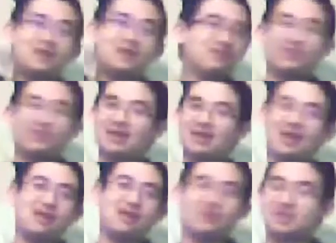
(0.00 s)
I don't
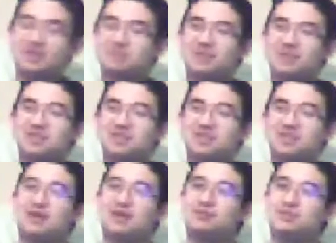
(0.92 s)
think anyone
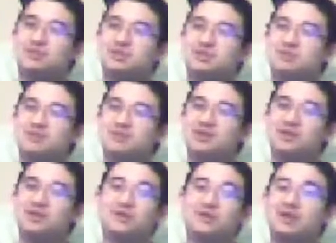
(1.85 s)
expected Cloud to
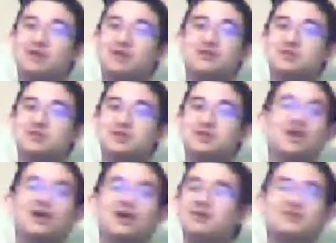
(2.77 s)
be the new
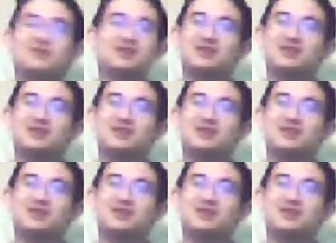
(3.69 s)
character. I.